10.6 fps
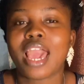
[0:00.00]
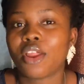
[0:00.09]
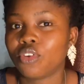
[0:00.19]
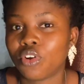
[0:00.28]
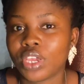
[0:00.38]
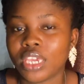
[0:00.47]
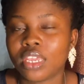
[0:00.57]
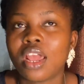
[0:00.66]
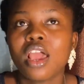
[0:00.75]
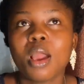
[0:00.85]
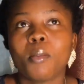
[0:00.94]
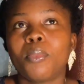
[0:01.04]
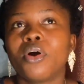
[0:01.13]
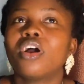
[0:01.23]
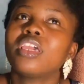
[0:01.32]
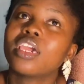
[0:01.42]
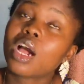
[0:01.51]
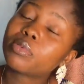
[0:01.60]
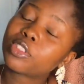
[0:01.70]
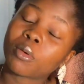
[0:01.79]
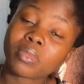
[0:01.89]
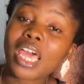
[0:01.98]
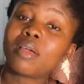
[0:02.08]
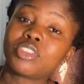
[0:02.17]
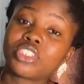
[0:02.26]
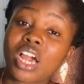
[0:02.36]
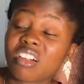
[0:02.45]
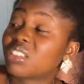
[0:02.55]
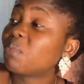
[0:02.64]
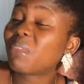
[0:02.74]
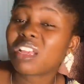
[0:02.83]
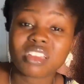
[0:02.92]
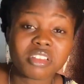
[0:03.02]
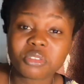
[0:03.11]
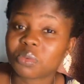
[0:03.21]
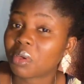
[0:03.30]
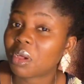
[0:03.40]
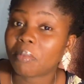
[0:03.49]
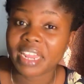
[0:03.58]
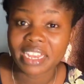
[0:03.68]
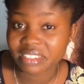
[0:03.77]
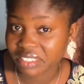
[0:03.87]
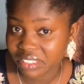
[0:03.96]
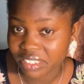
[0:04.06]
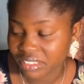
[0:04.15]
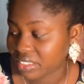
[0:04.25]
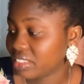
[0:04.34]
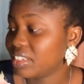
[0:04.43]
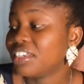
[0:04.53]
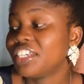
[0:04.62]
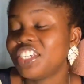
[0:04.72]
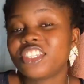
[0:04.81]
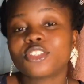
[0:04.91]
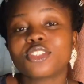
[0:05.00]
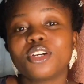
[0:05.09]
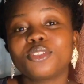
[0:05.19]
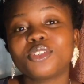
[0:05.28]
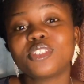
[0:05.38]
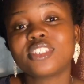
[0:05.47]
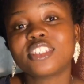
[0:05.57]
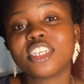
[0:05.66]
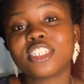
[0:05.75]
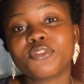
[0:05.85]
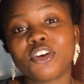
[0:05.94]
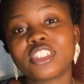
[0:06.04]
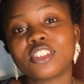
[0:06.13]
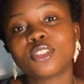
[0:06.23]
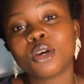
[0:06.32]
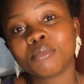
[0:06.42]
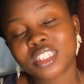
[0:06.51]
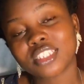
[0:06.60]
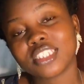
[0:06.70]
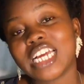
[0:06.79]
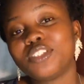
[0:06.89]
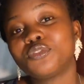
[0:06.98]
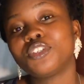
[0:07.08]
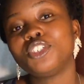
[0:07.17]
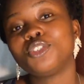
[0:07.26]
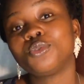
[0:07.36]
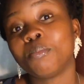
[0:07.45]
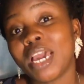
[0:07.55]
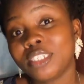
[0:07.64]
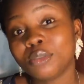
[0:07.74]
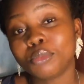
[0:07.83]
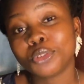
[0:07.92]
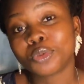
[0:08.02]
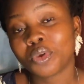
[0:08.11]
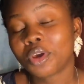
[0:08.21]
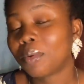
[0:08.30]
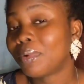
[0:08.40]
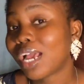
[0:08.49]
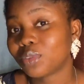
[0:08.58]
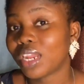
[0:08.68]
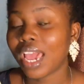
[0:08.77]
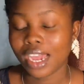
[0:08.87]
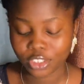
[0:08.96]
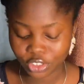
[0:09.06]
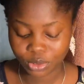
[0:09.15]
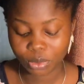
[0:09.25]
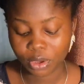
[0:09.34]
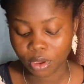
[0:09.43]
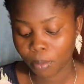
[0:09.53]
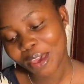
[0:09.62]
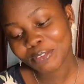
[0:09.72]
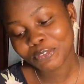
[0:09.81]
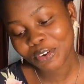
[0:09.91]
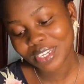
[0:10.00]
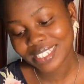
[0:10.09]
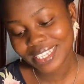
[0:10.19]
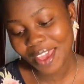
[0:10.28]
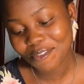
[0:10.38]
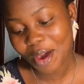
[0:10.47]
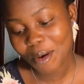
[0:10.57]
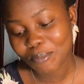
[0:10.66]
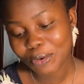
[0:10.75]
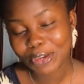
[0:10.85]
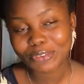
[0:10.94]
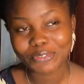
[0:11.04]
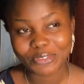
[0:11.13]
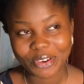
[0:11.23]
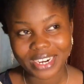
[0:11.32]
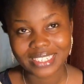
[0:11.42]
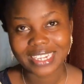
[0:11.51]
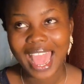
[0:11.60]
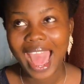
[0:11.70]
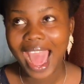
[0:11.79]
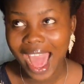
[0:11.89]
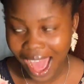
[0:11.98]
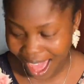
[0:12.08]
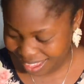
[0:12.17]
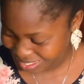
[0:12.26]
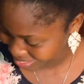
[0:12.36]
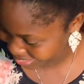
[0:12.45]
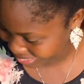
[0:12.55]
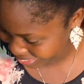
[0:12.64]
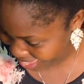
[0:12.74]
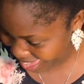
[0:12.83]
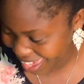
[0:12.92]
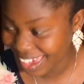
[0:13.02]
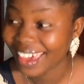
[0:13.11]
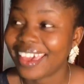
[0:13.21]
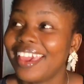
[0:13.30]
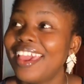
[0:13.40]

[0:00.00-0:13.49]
annoying. But it helps sometimes, sha, because sometimes I don't used to wake up by that 6:30. It is all those 6:40 something that the phone is reminding me to wake up. That's when I actually wake up. My first ever boyfriend. Ha! Hey,